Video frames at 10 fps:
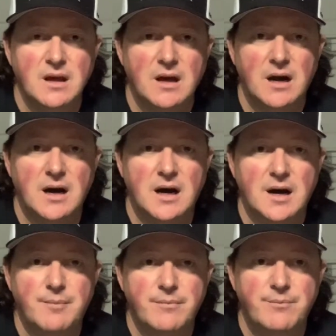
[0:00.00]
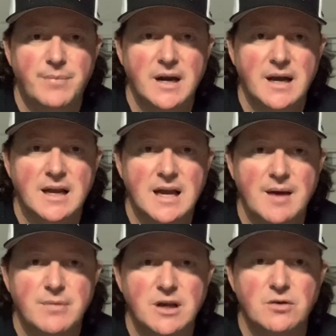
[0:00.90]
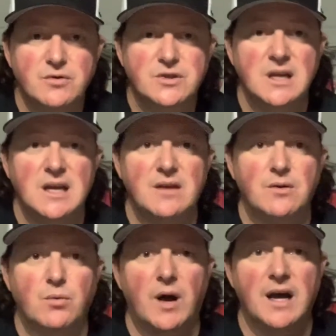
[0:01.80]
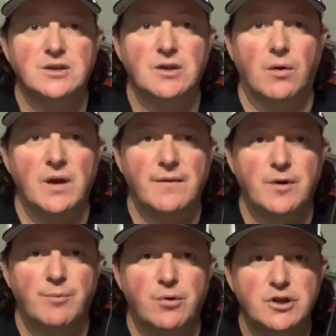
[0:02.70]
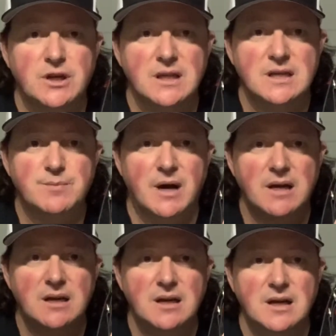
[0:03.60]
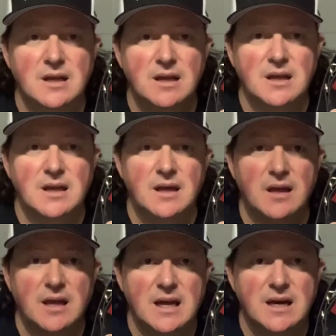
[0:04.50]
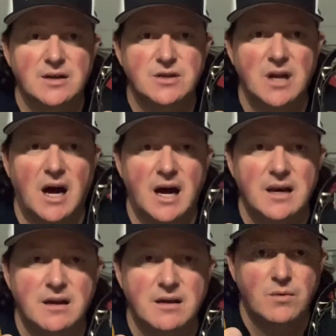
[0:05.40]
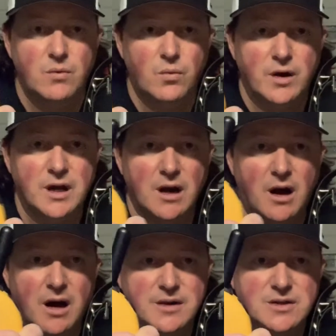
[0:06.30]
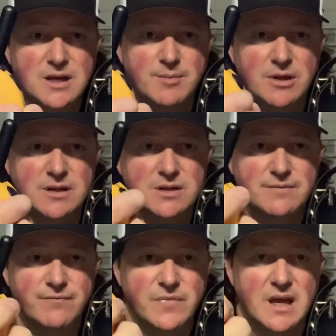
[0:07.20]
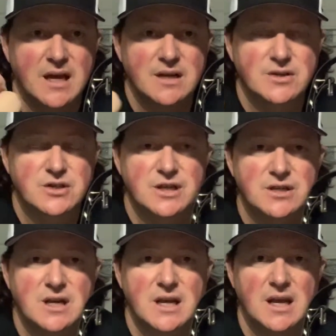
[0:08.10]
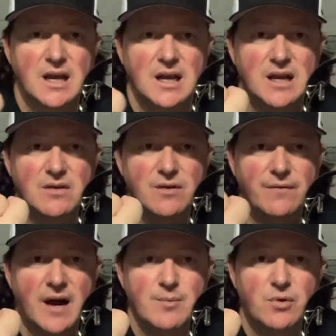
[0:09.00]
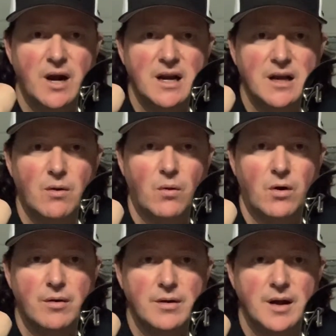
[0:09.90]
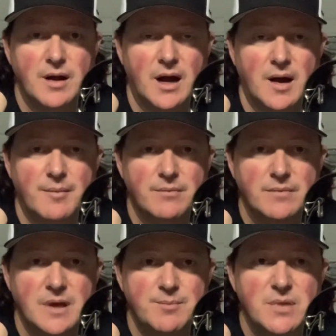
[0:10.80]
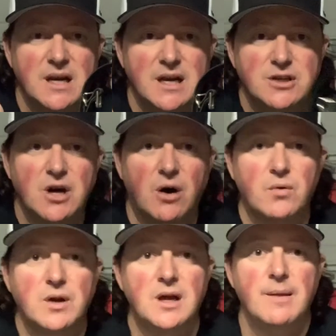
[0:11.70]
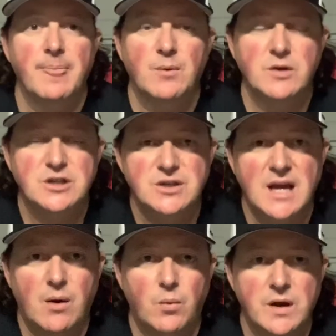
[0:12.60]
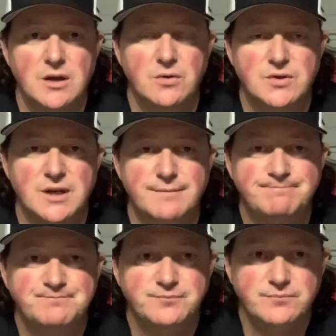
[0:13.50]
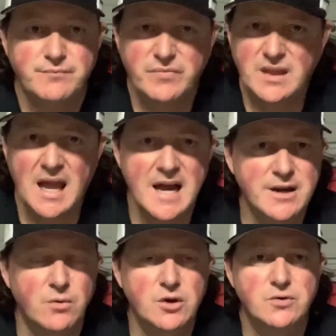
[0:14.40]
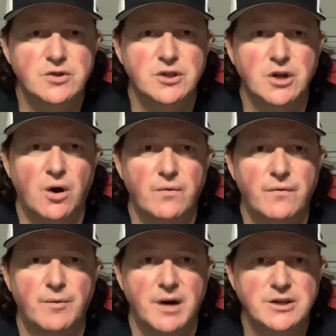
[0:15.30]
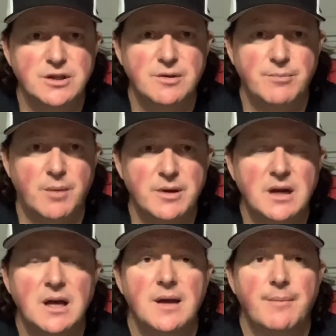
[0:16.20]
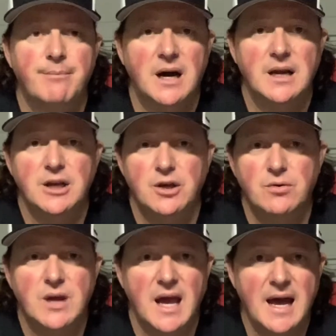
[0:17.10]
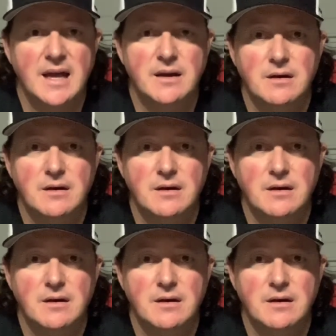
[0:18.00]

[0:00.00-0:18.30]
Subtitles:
but it can be used either way. So if you're pushing this button, it is not working on a stimulus. It is just either vibrating or emitting a tone, which is how we use it. I don't use the tone for much at the moment, but you can